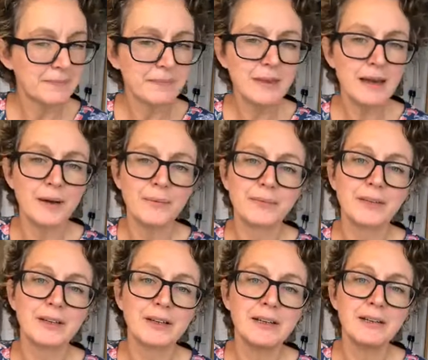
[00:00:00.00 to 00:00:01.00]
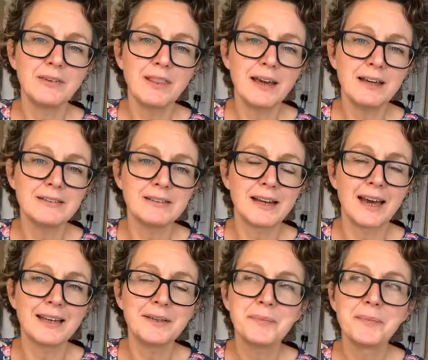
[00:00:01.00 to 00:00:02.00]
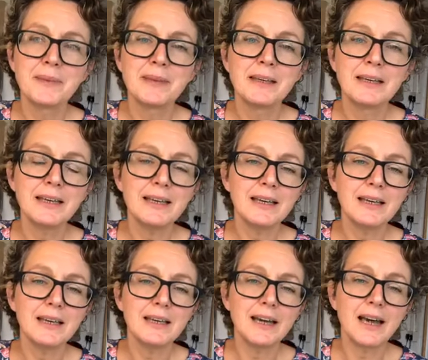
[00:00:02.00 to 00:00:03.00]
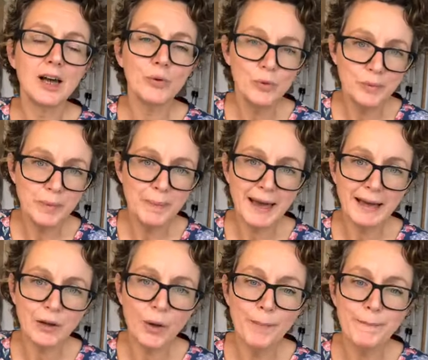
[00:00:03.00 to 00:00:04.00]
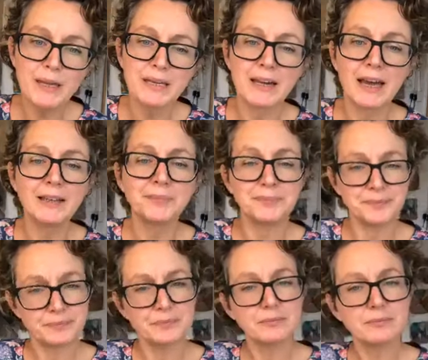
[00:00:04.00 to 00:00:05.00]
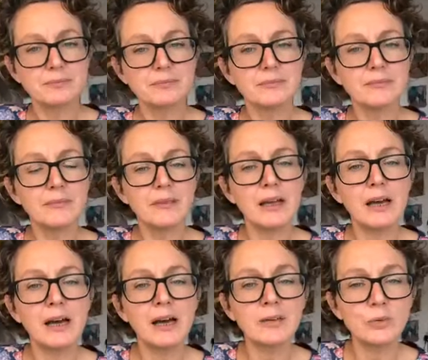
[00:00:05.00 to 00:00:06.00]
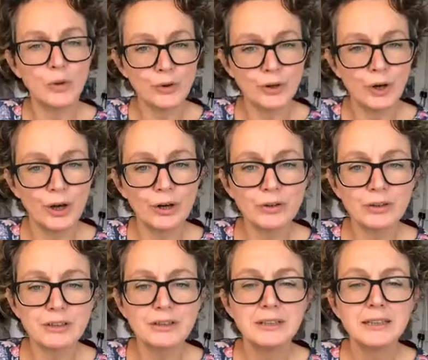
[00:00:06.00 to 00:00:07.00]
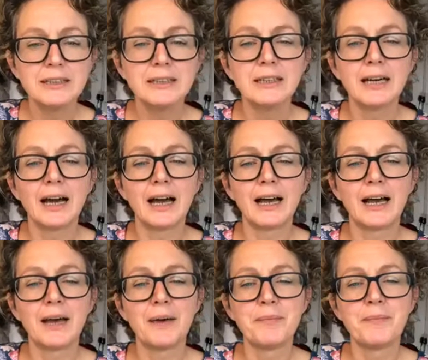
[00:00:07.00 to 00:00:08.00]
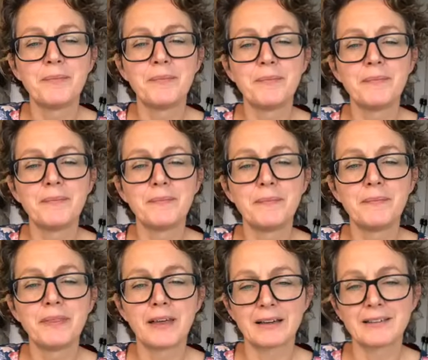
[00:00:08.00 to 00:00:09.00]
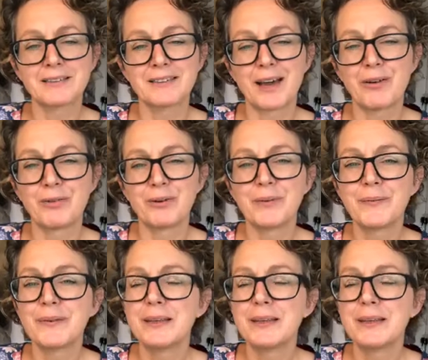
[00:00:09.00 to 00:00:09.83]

Yeah, going to leave it there today. I will be back on Monday at 1 o'clock. Thanks, Carol.